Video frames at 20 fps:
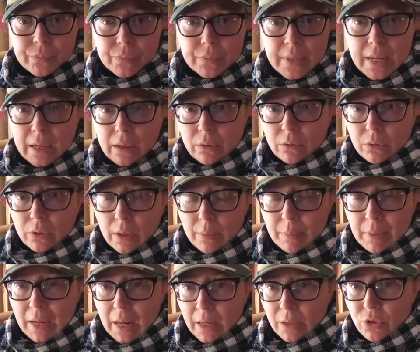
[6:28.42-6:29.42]
Now, I
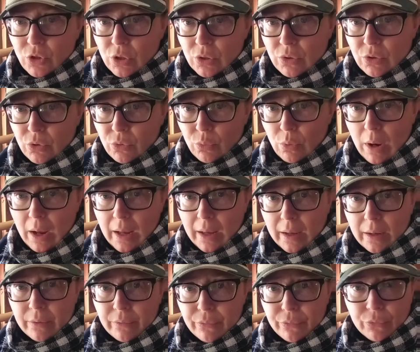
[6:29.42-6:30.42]
mean, I just
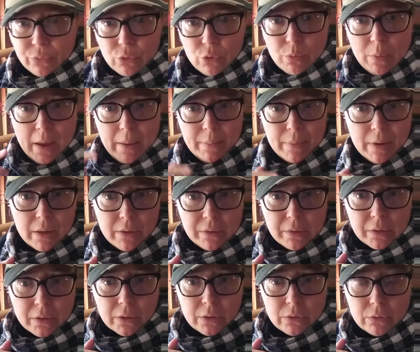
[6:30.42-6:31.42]
arrived through my
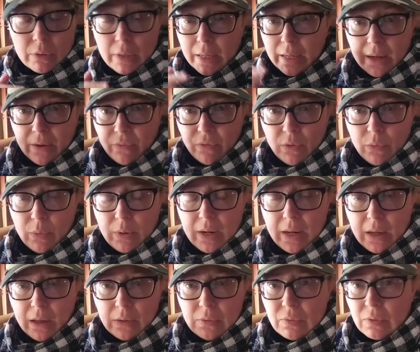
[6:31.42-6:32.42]
mother, like everyone
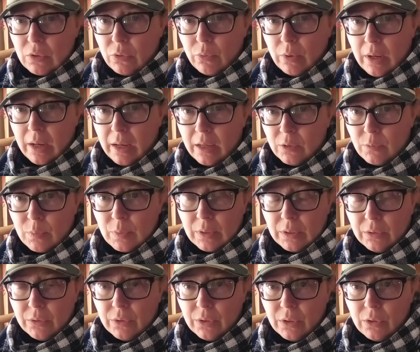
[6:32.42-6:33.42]
else, into a
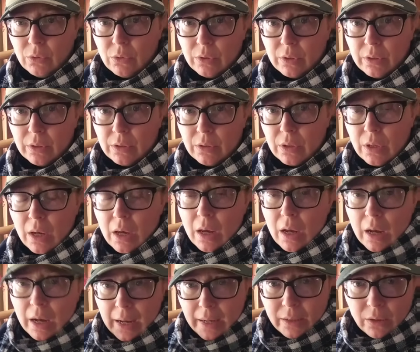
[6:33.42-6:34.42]
hospital in New York.
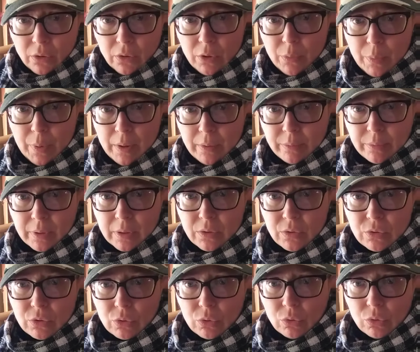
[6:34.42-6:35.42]
I go to public
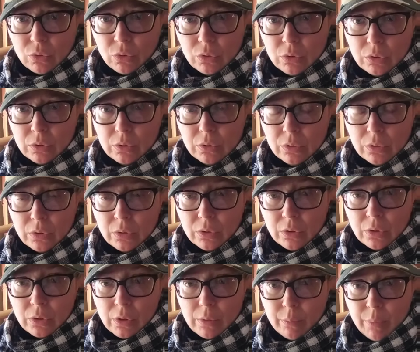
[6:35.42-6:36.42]
school
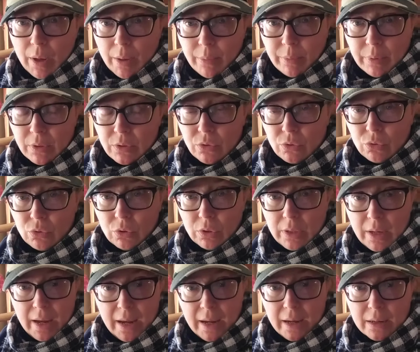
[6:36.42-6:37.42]
public
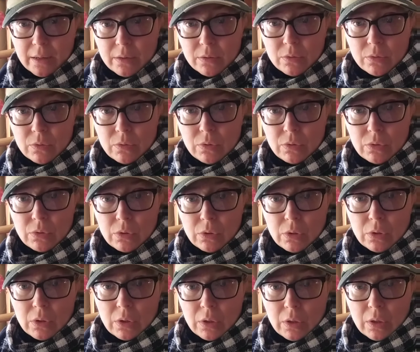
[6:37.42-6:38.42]
school ends
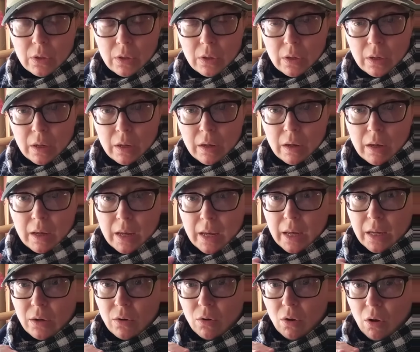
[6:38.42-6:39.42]

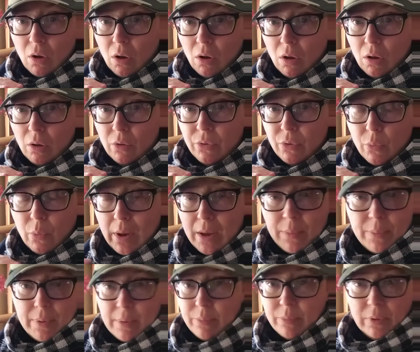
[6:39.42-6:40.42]
and all the
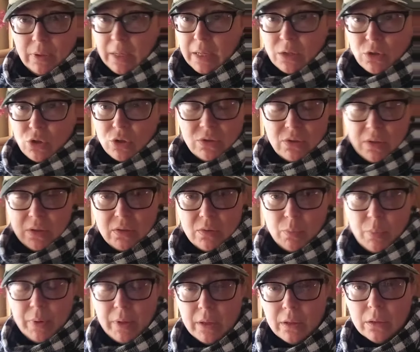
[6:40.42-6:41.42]
white people like just
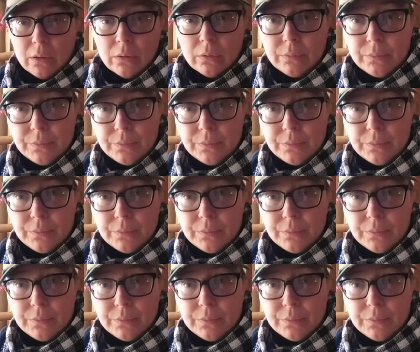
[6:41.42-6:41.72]
disappear.